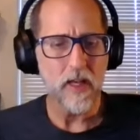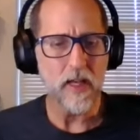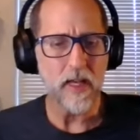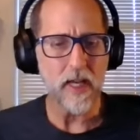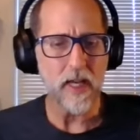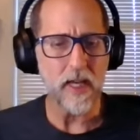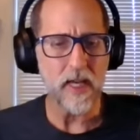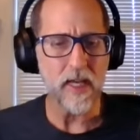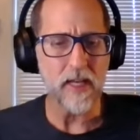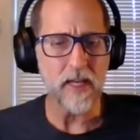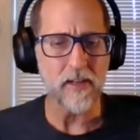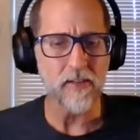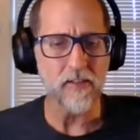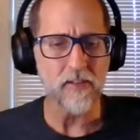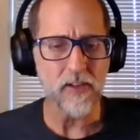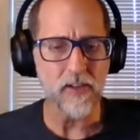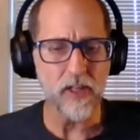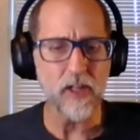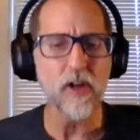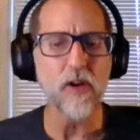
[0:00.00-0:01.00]

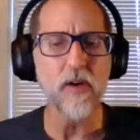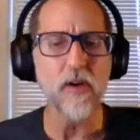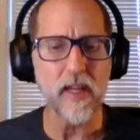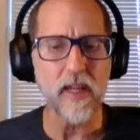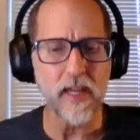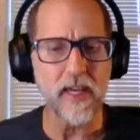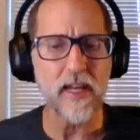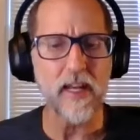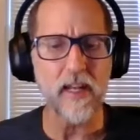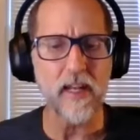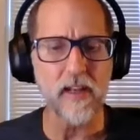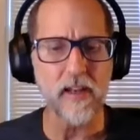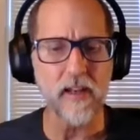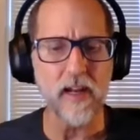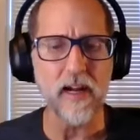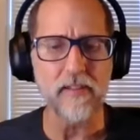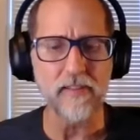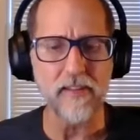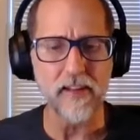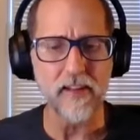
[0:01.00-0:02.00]
And, again,
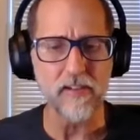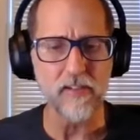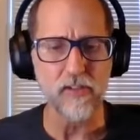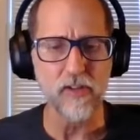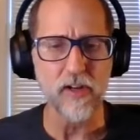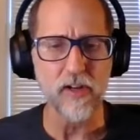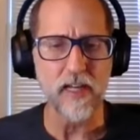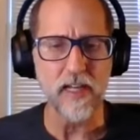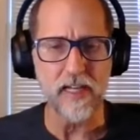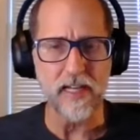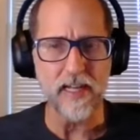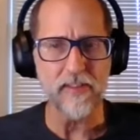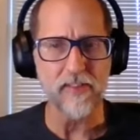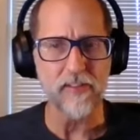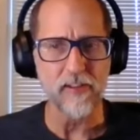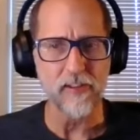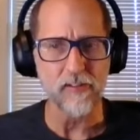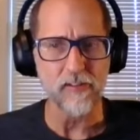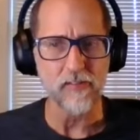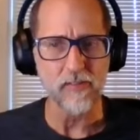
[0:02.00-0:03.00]
I think looking at
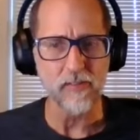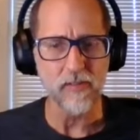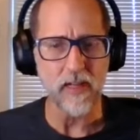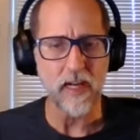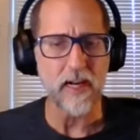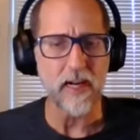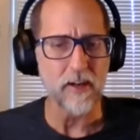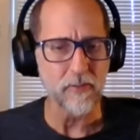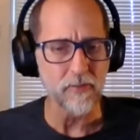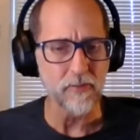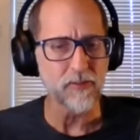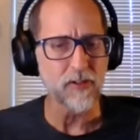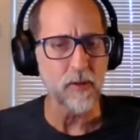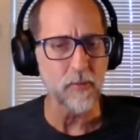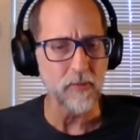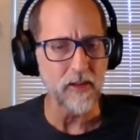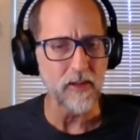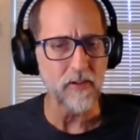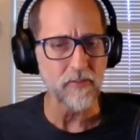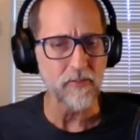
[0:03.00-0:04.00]
this kind of
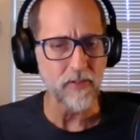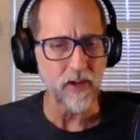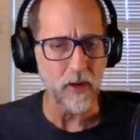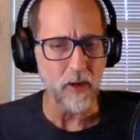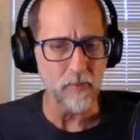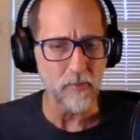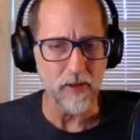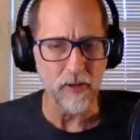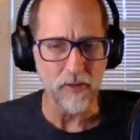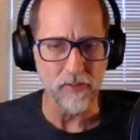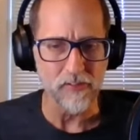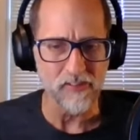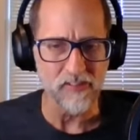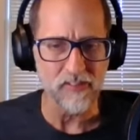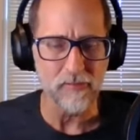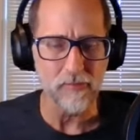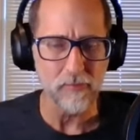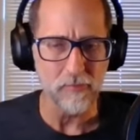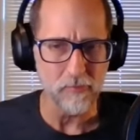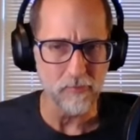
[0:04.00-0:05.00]
from the environmental
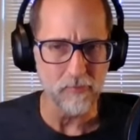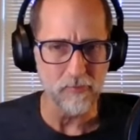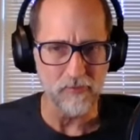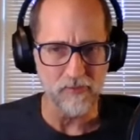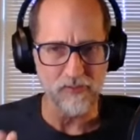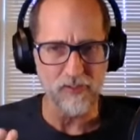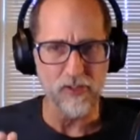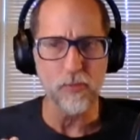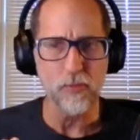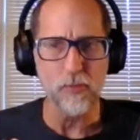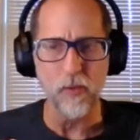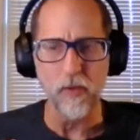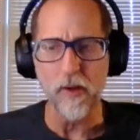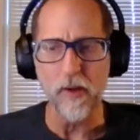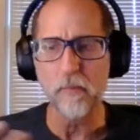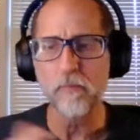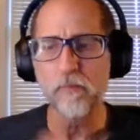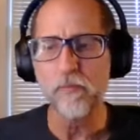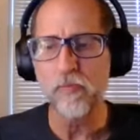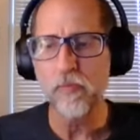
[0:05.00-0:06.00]

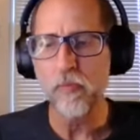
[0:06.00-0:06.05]
viewpoint,